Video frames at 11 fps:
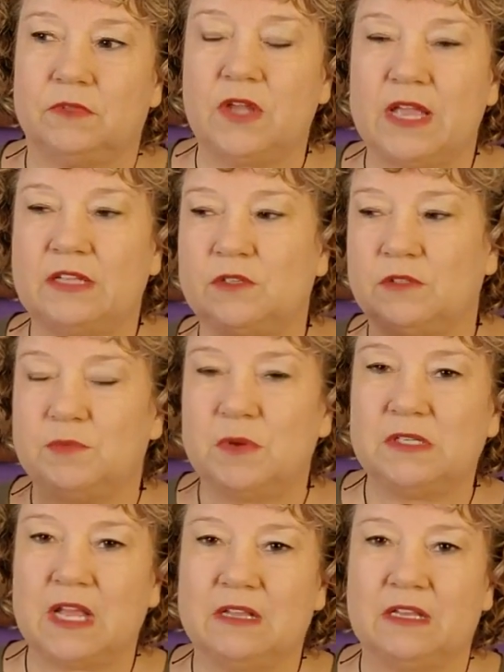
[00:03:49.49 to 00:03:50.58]
Okay, so it's
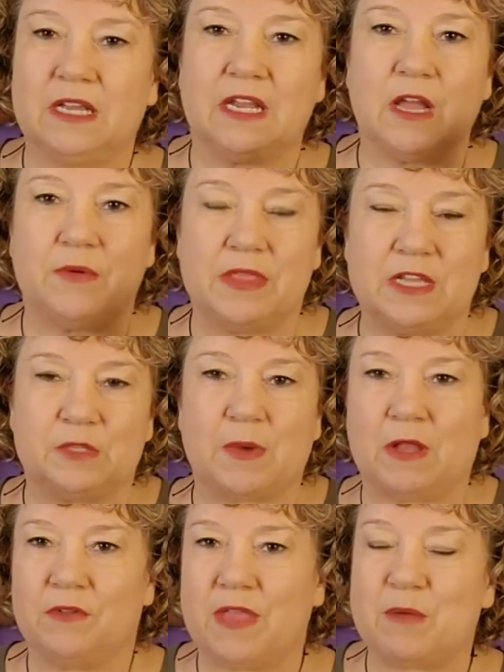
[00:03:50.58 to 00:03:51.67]
most likely going to go in this
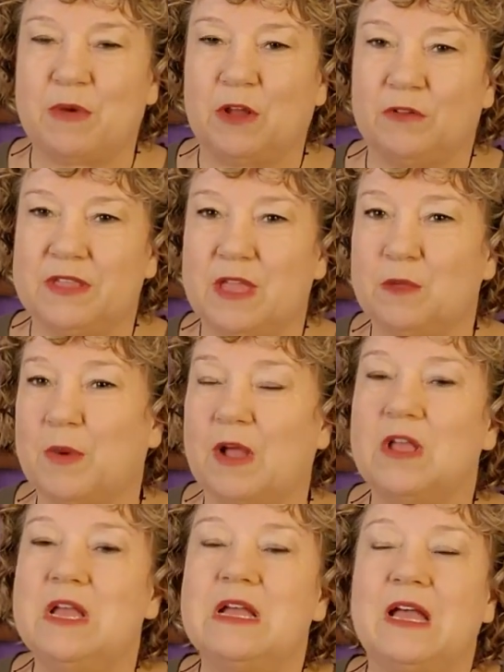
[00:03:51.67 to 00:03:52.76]
pile or that pile or the other pile.